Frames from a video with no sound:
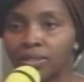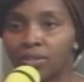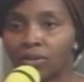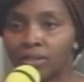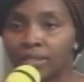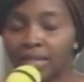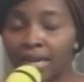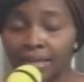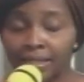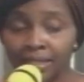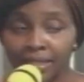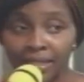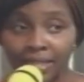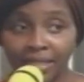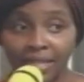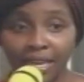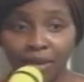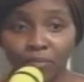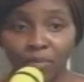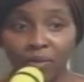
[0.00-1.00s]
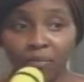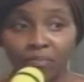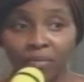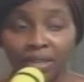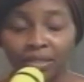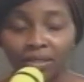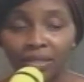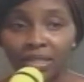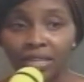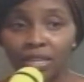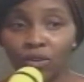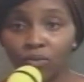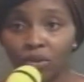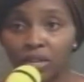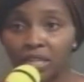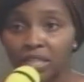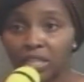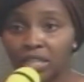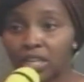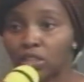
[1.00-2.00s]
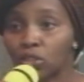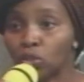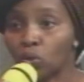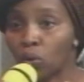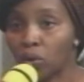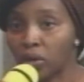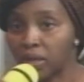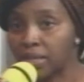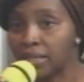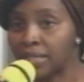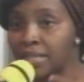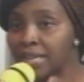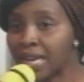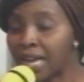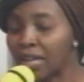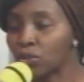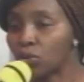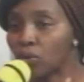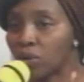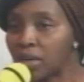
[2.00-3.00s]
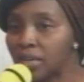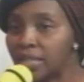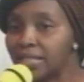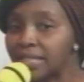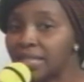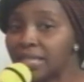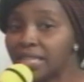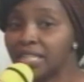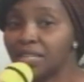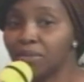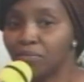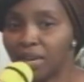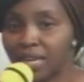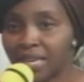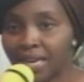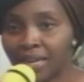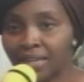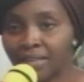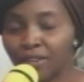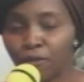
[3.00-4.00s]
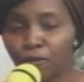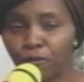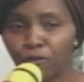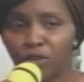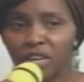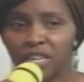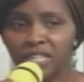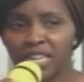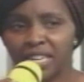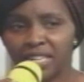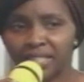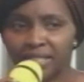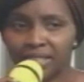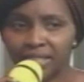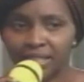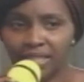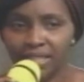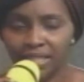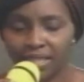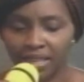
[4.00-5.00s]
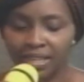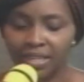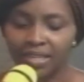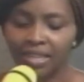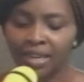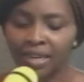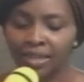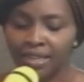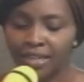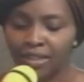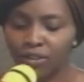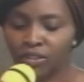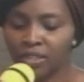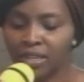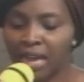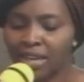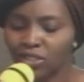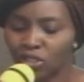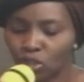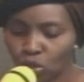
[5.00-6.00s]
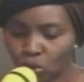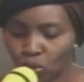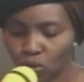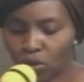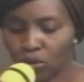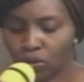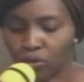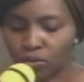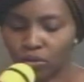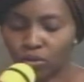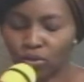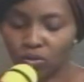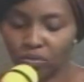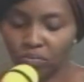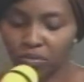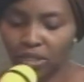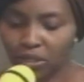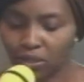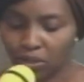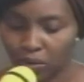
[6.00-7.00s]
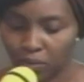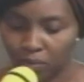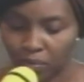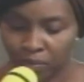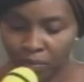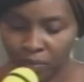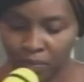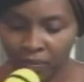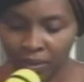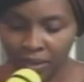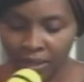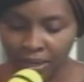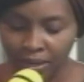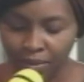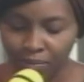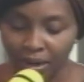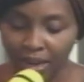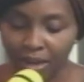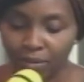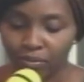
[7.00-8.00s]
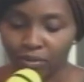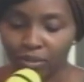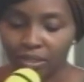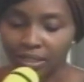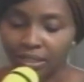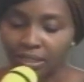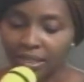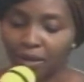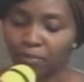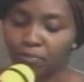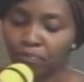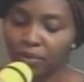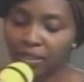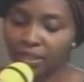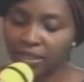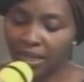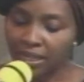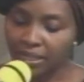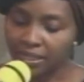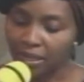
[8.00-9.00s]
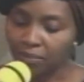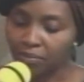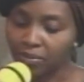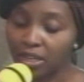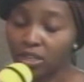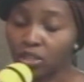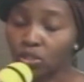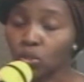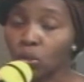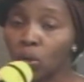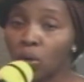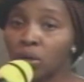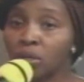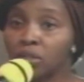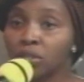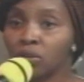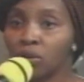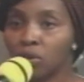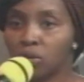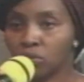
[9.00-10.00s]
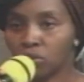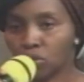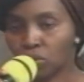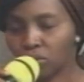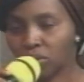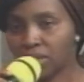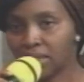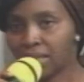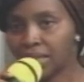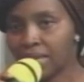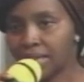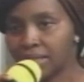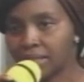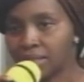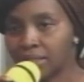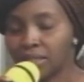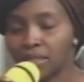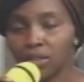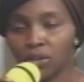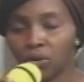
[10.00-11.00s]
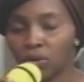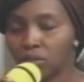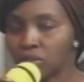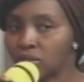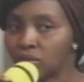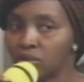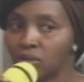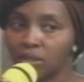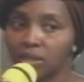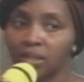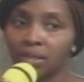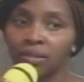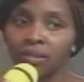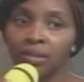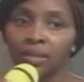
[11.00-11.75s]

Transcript: that in the mother ni we ke toil na toil is in ime ya ife na esi kenya you na struggle to meet up. Bible says that Peter them they toiled all through the night, they caught nothing.